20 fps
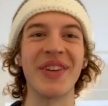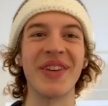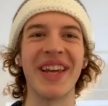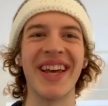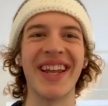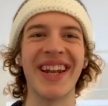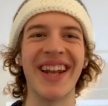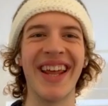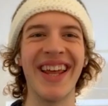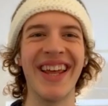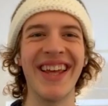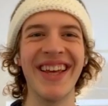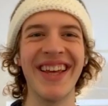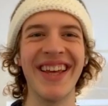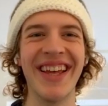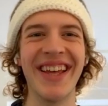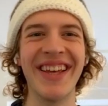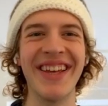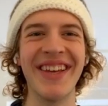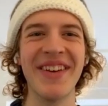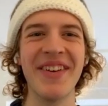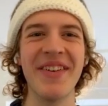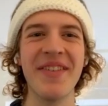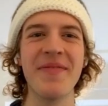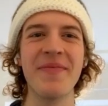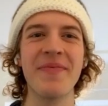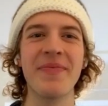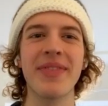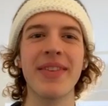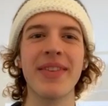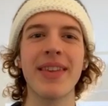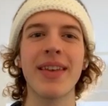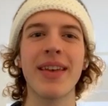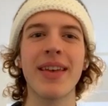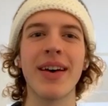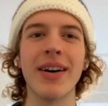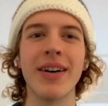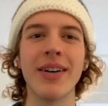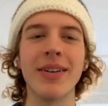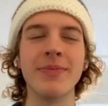over yet.
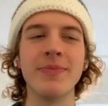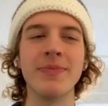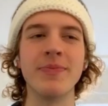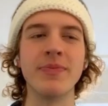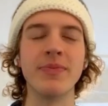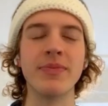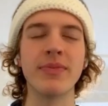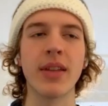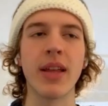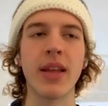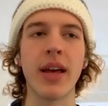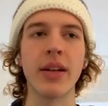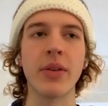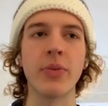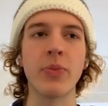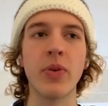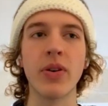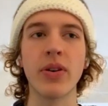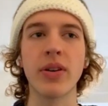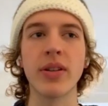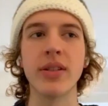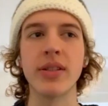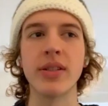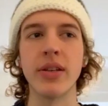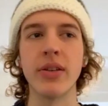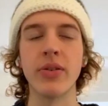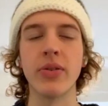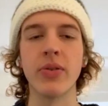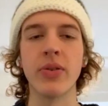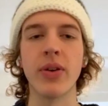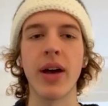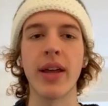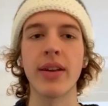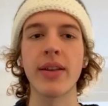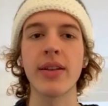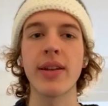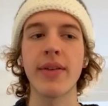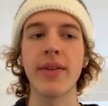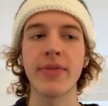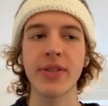um, and it will continue
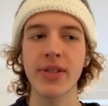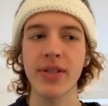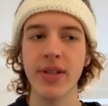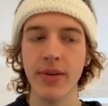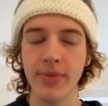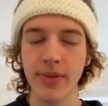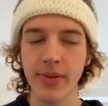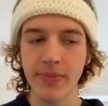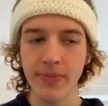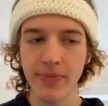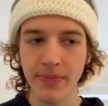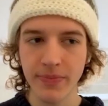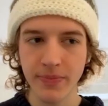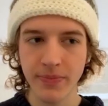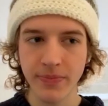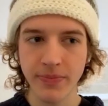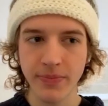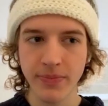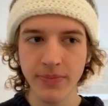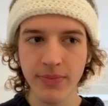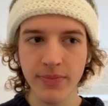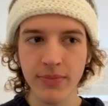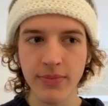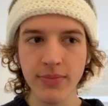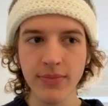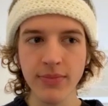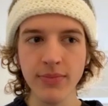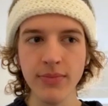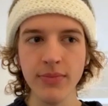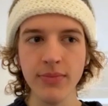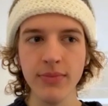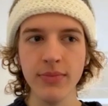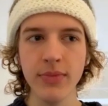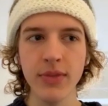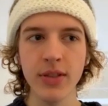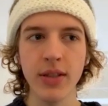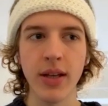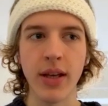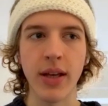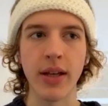and it never stops.
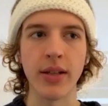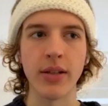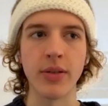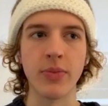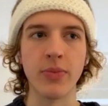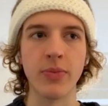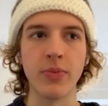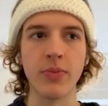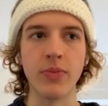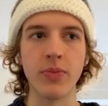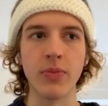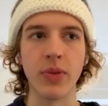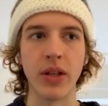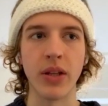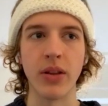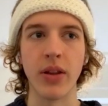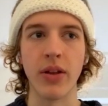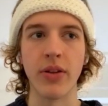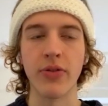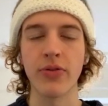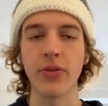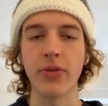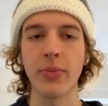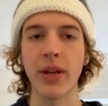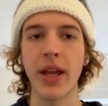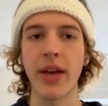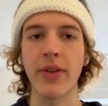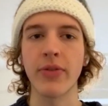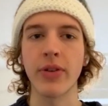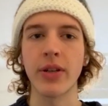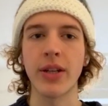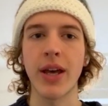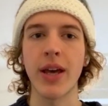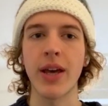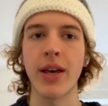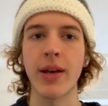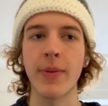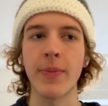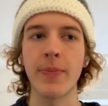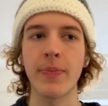And we learn from it every
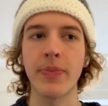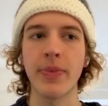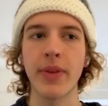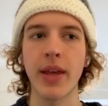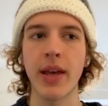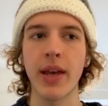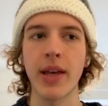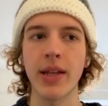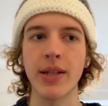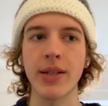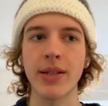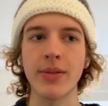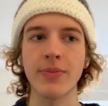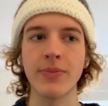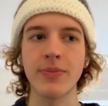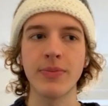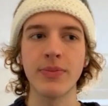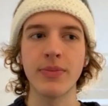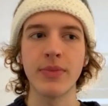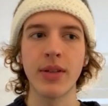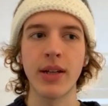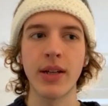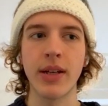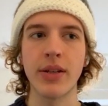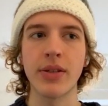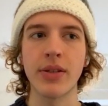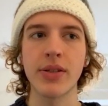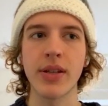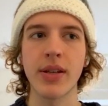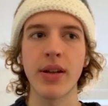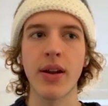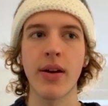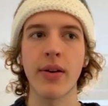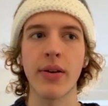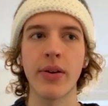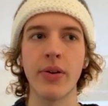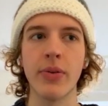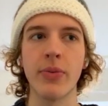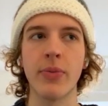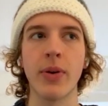day. And in each
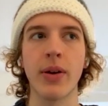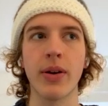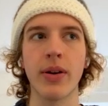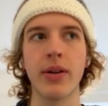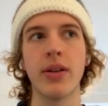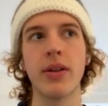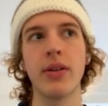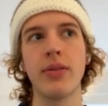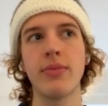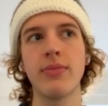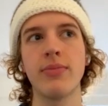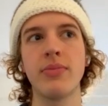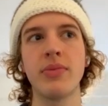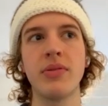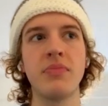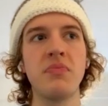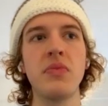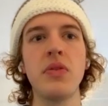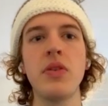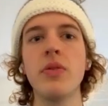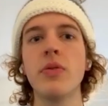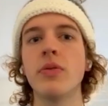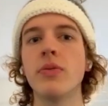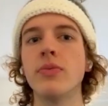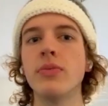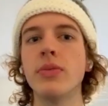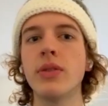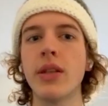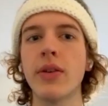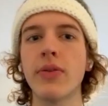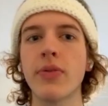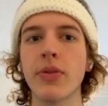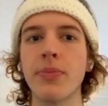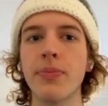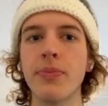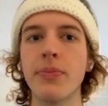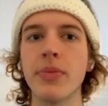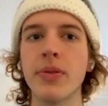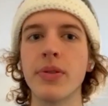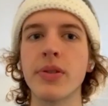scenario, we're in a new,
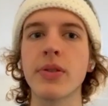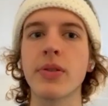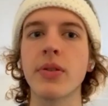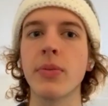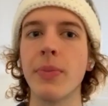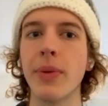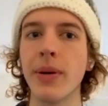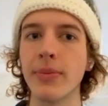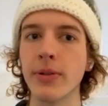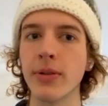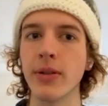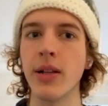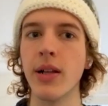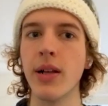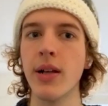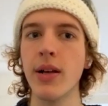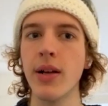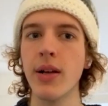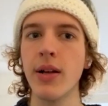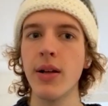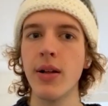different musical bubble